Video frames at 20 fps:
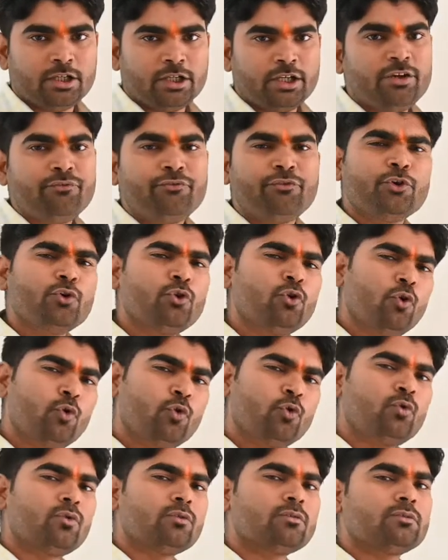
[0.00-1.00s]
if you
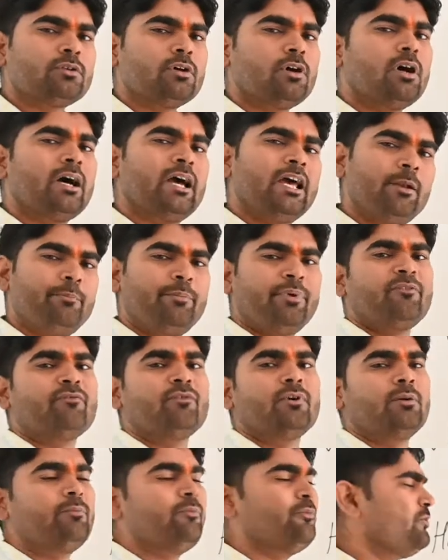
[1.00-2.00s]
know the helping
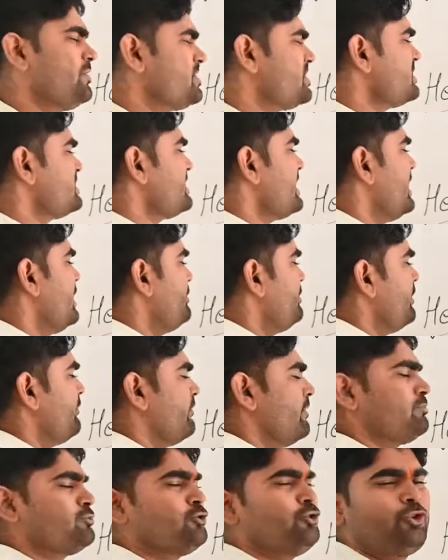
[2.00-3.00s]
verb, which is the helping
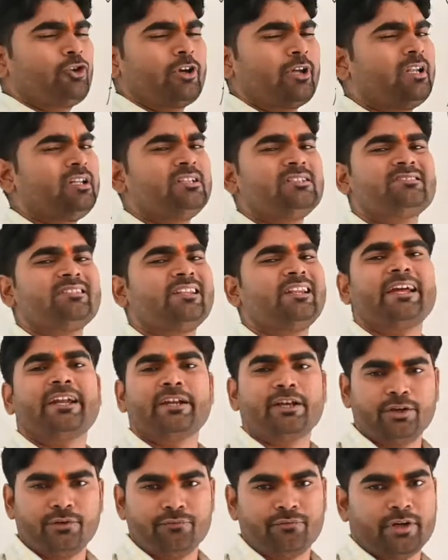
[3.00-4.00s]
verb, so you can easily
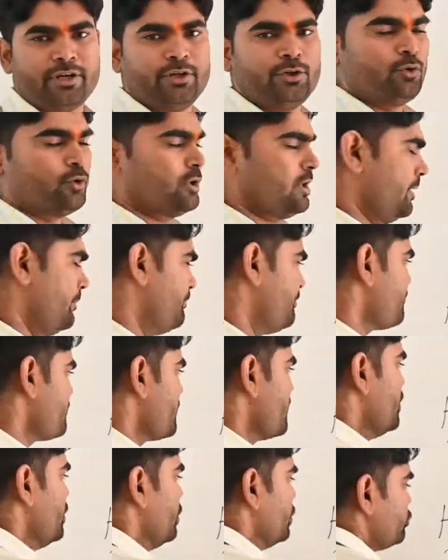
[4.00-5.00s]
identify it. Okay,
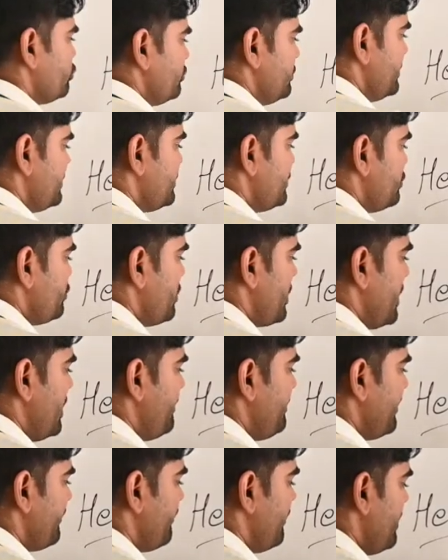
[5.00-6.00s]
so this is your
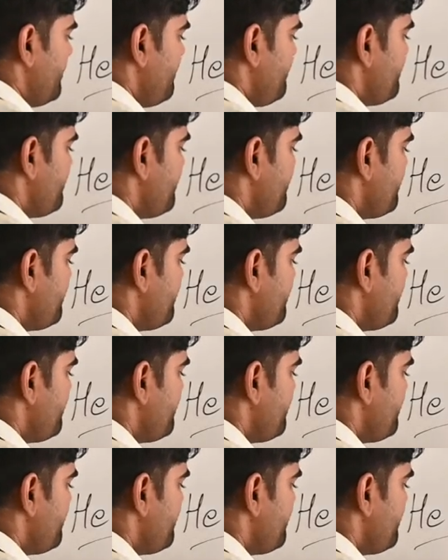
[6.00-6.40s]
helping verb.